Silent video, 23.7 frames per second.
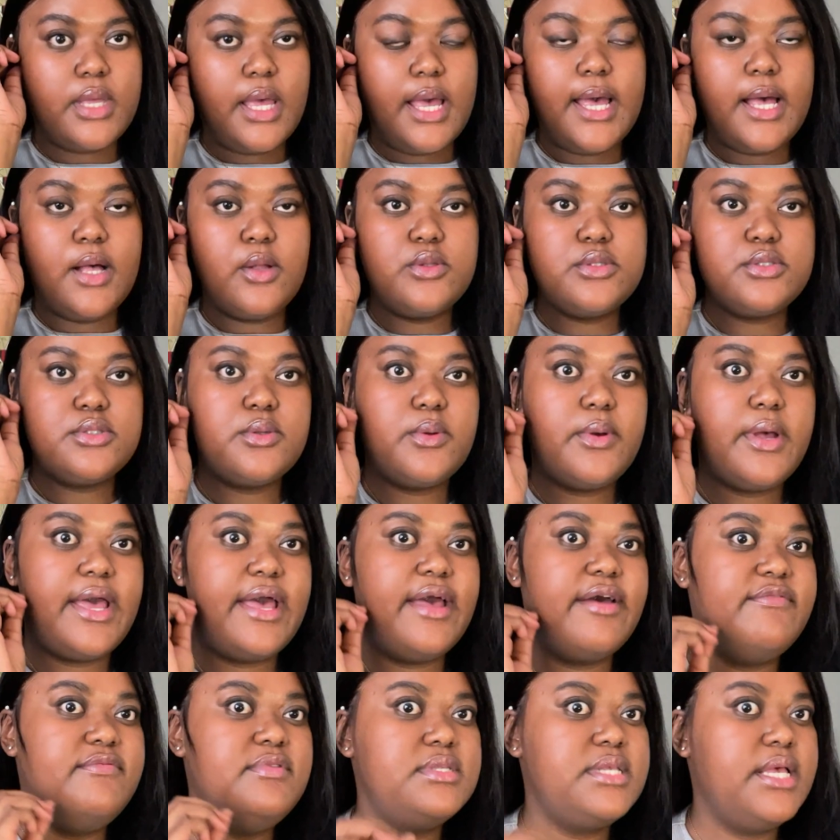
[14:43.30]
I also
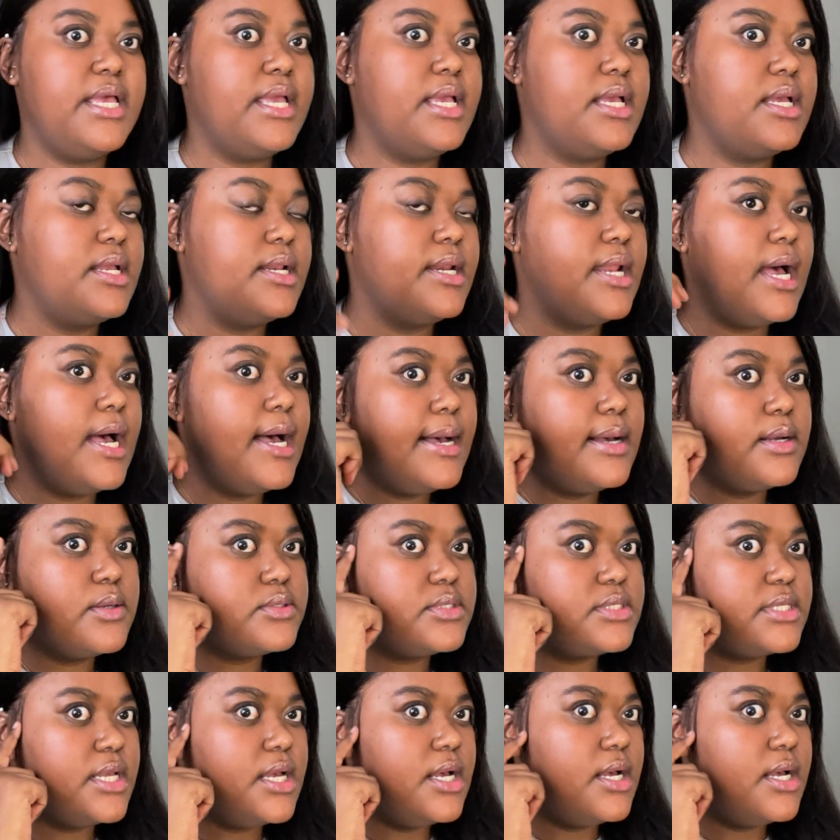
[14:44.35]
have taken out